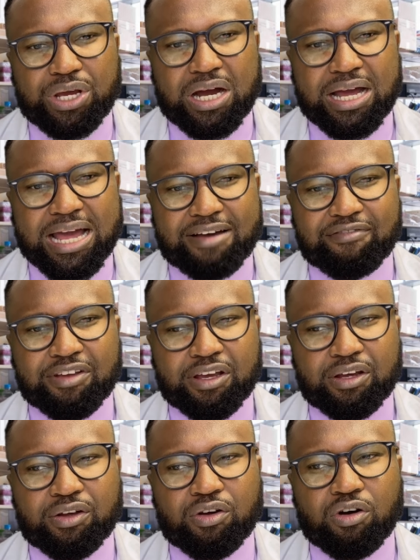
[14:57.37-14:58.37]
are
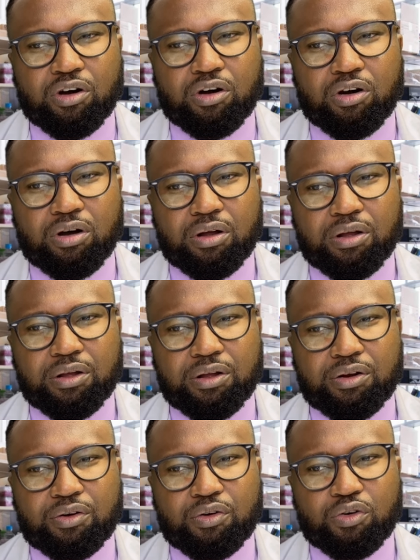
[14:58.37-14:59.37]
having
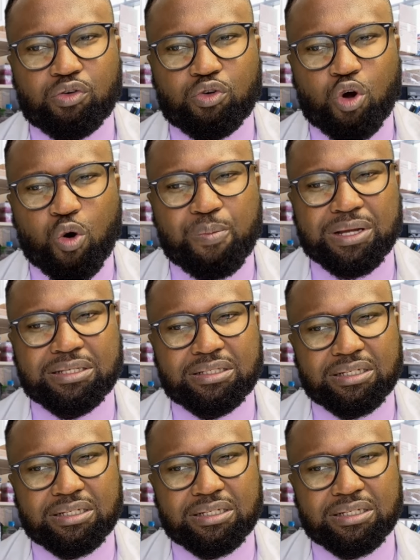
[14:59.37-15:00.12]
robust